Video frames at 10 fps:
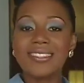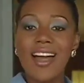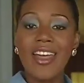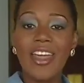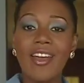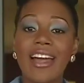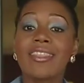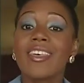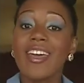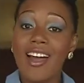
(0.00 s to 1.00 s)
are here
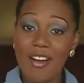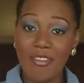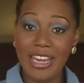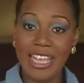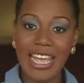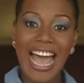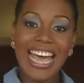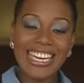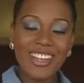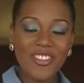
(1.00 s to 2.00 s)
and they are ready.
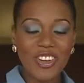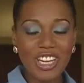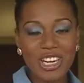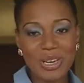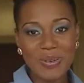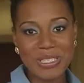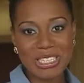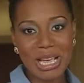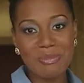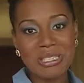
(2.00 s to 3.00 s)
And if you didn't
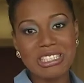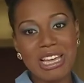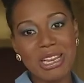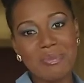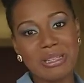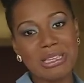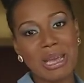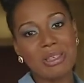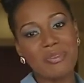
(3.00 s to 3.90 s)
notice, I'm standing beside the